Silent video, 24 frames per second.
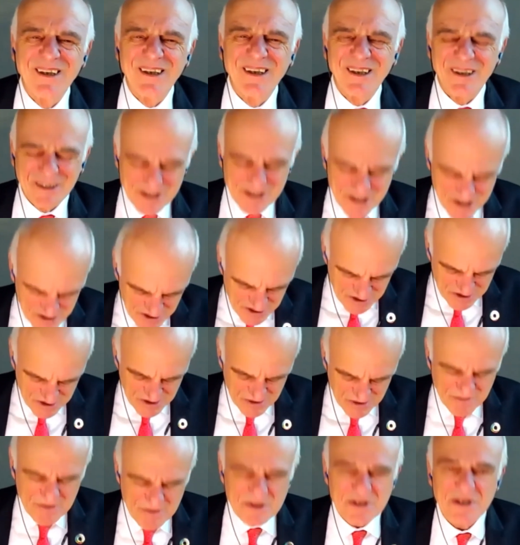and the
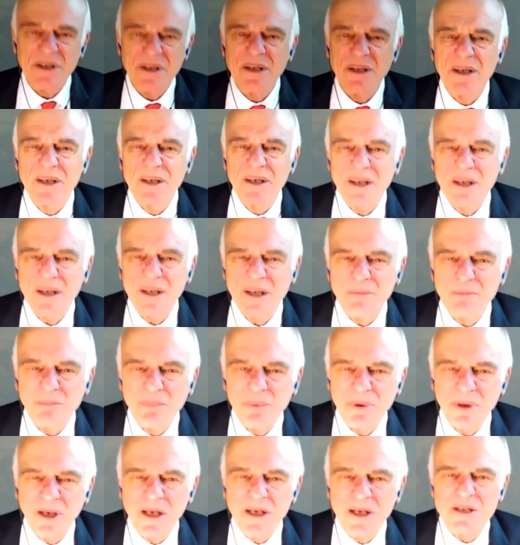systems in
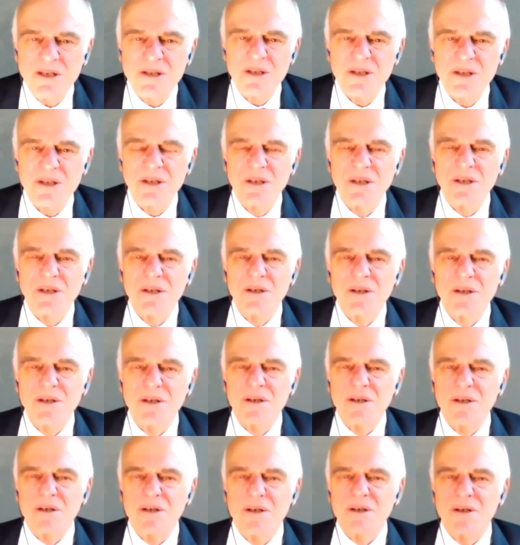place
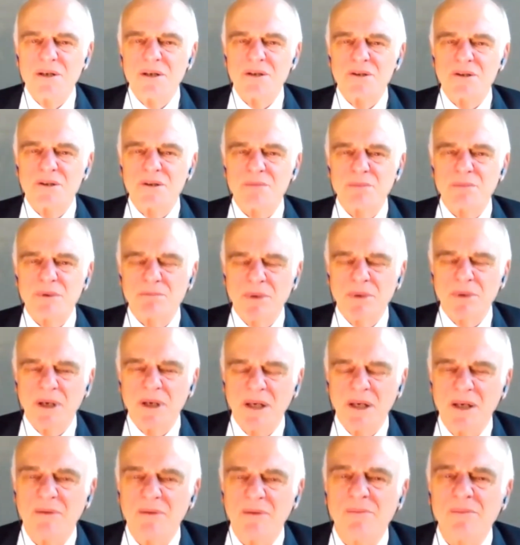to
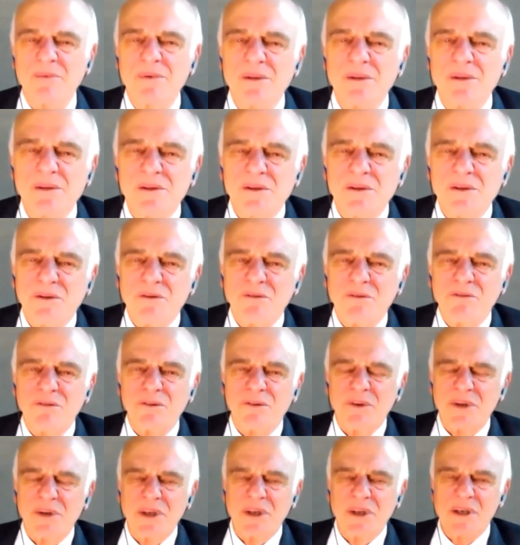prepare
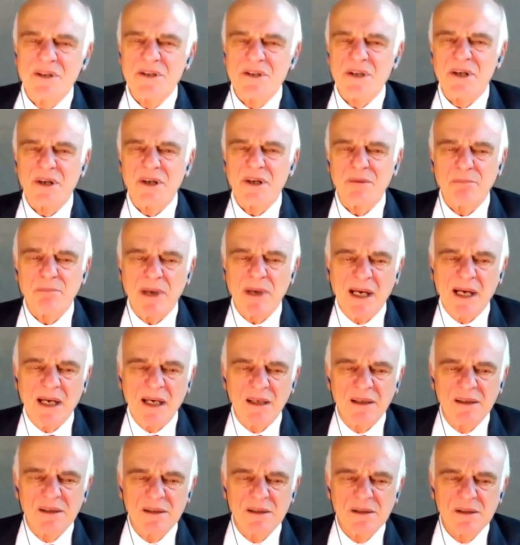for things going
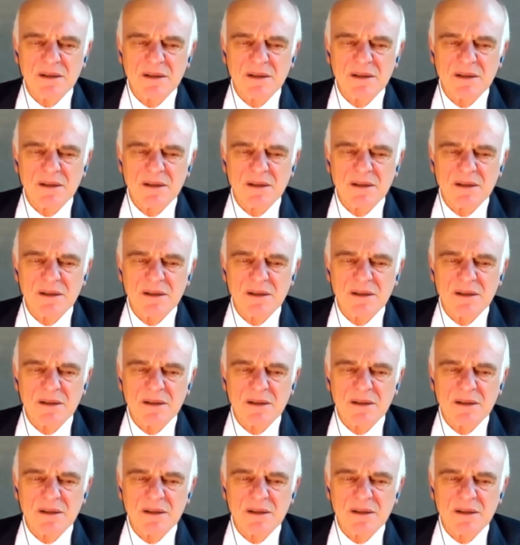bad.